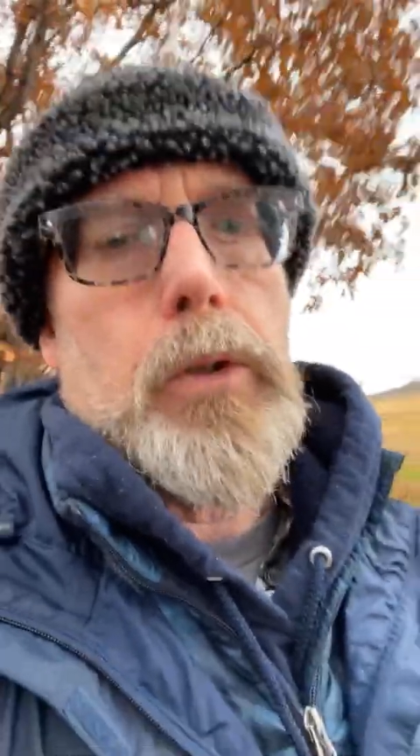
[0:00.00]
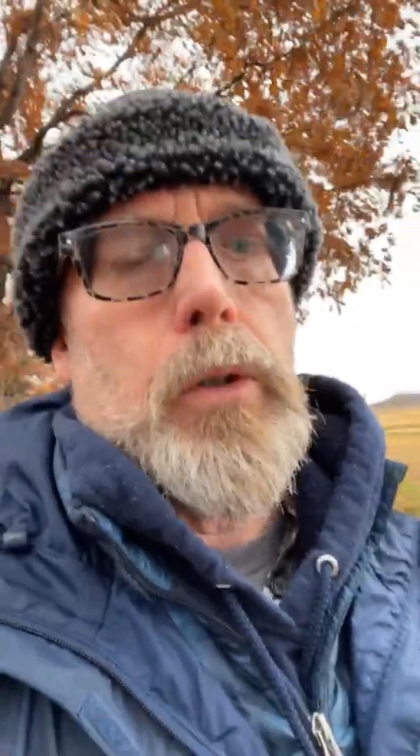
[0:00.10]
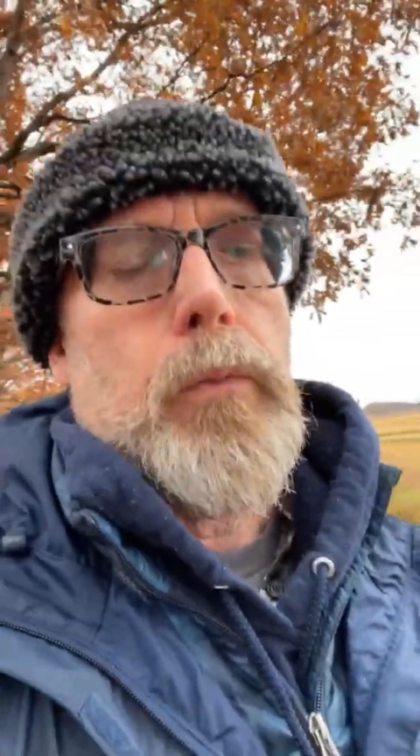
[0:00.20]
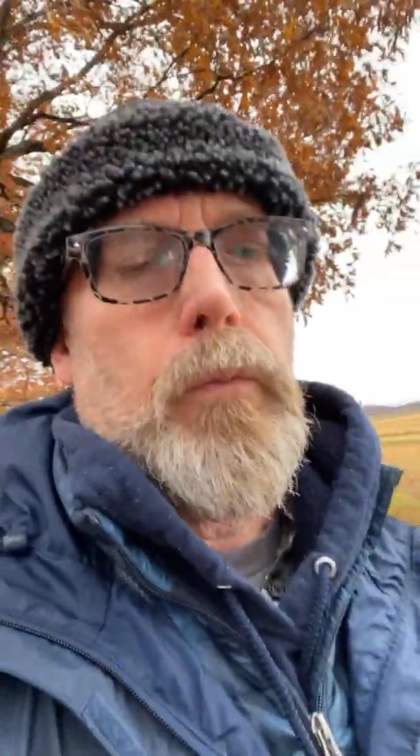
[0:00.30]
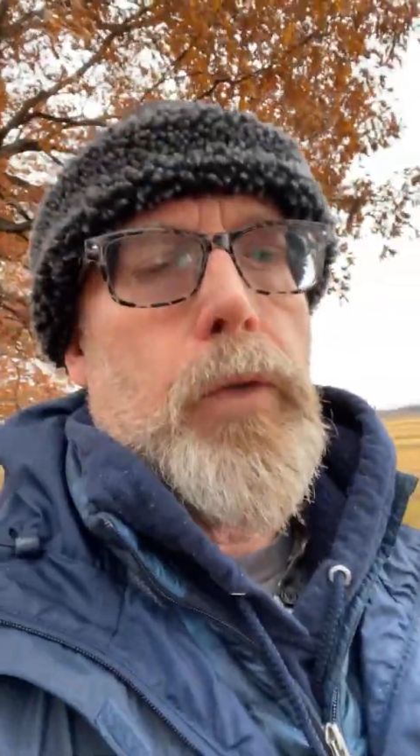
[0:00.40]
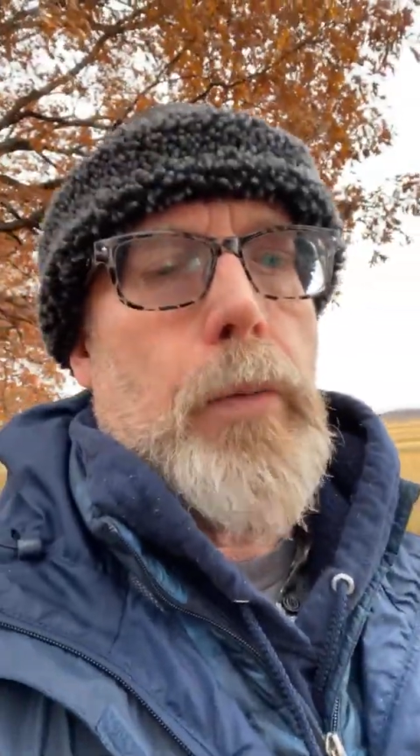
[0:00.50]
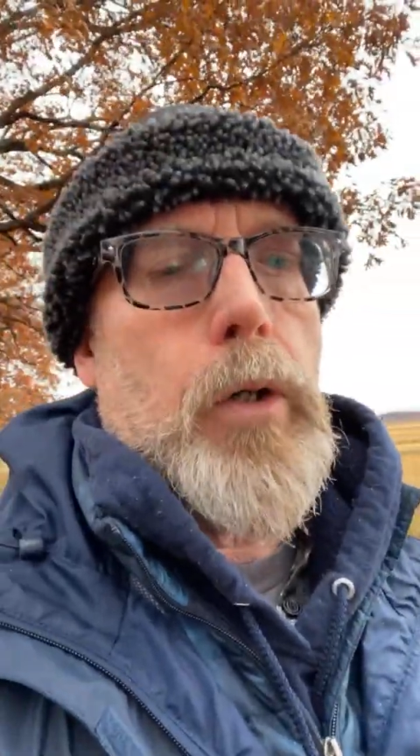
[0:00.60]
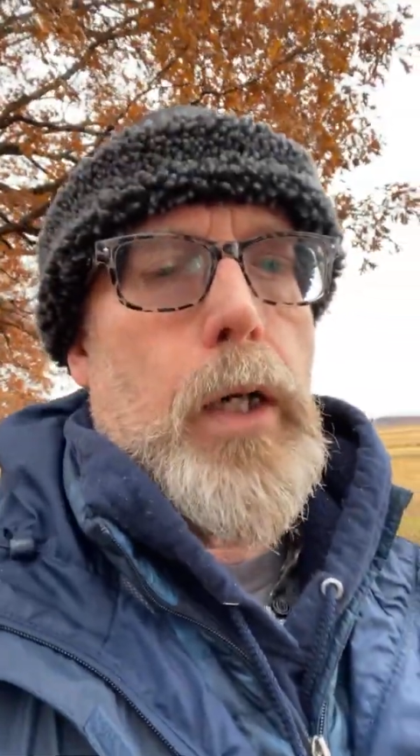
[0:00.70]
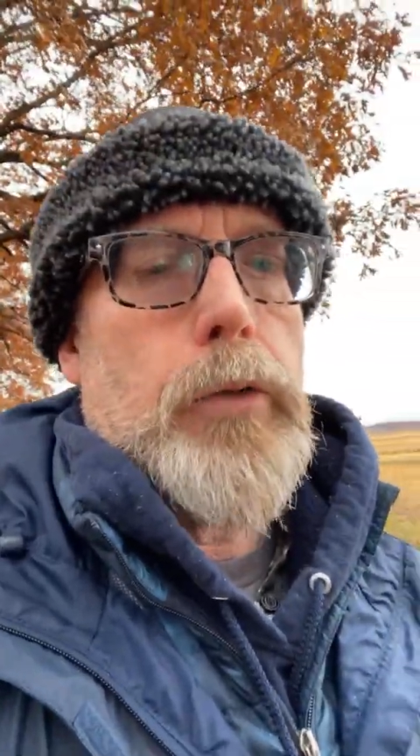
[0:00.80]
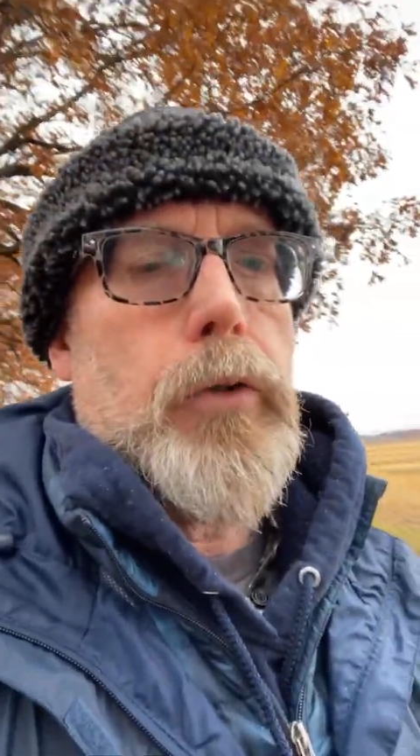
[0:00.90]
to
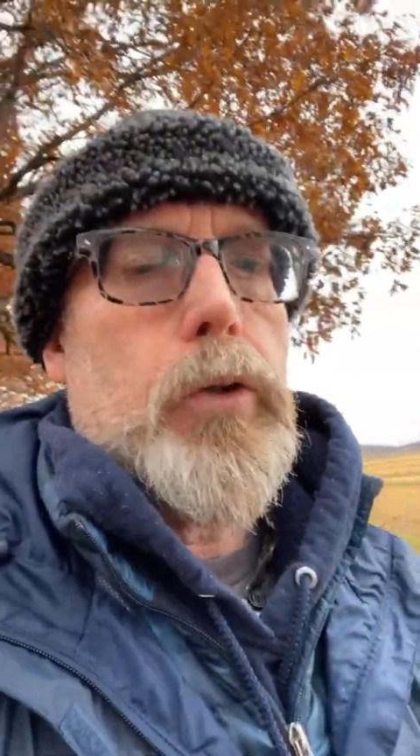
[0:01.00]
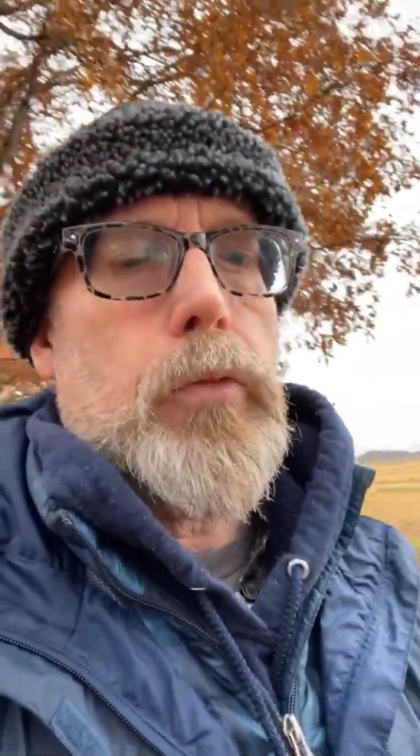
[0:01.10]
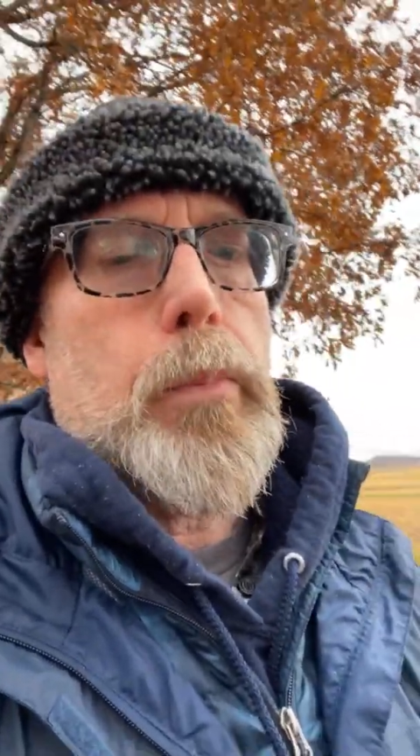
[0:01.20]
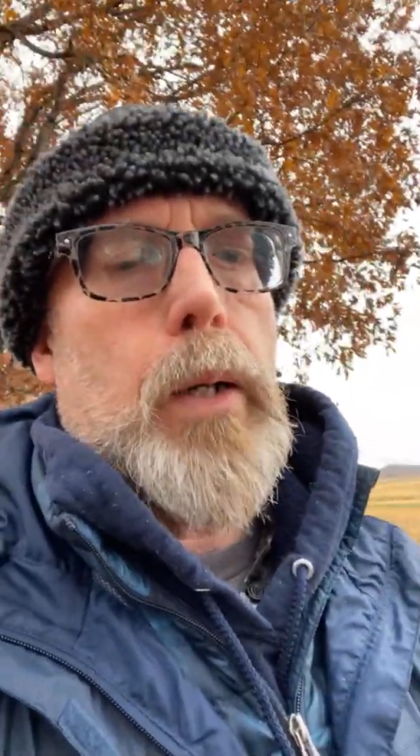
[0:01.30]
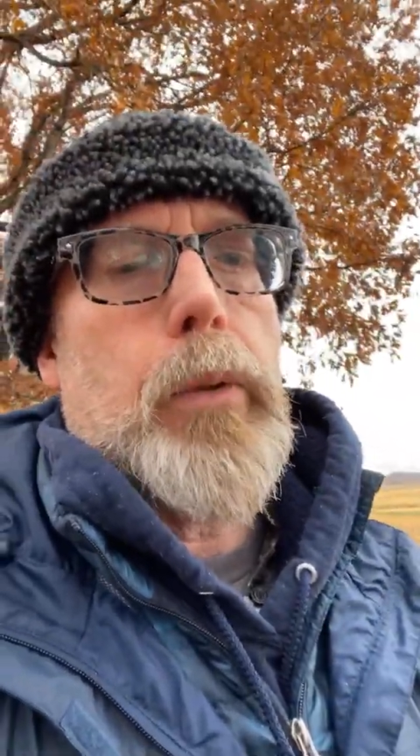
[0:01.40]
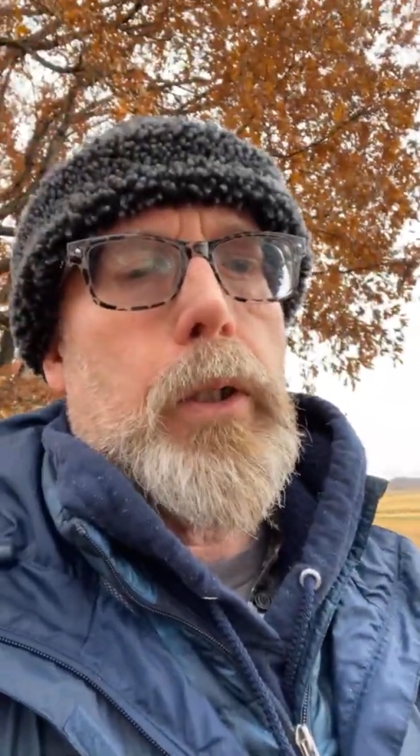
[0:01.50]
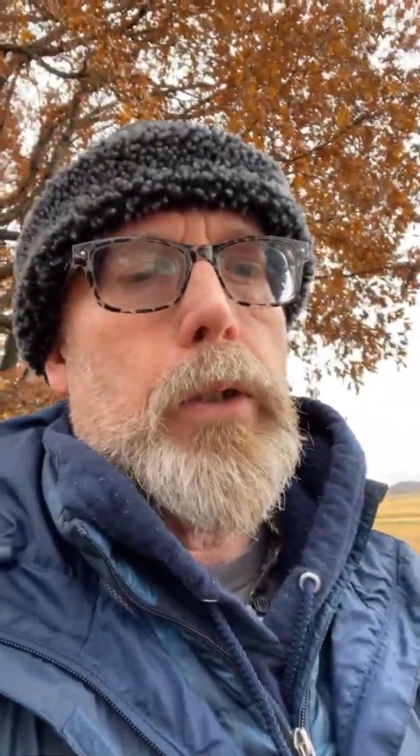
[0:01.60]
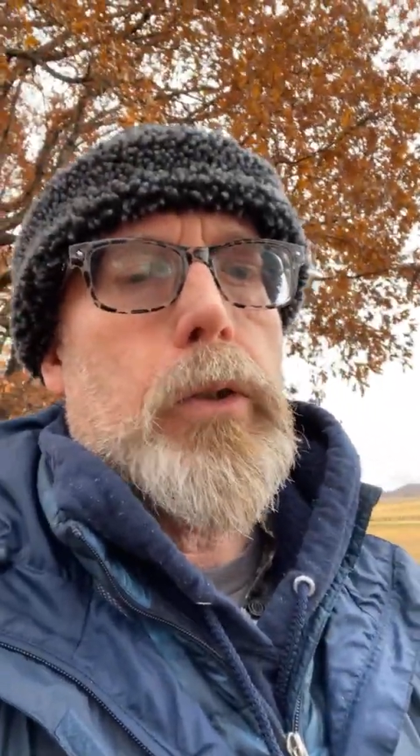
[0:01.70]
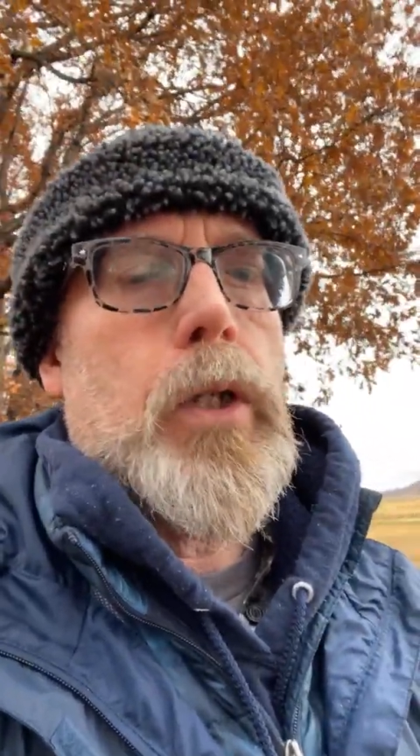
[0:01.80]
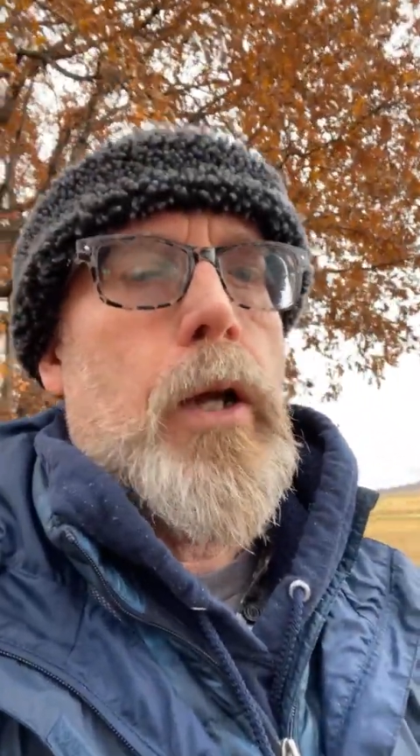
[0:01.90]
Democrats versus
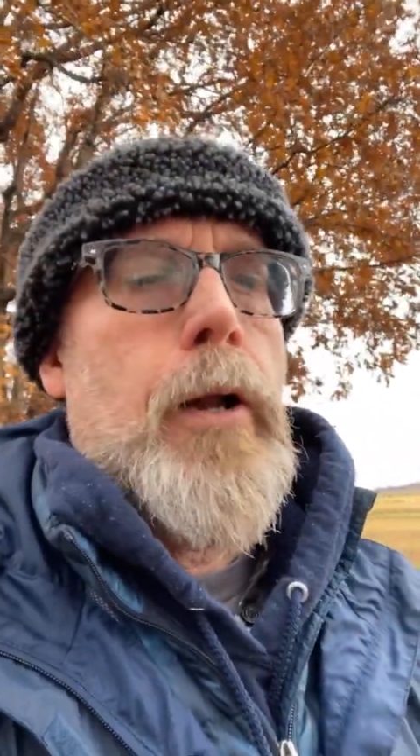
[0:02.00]
Republicans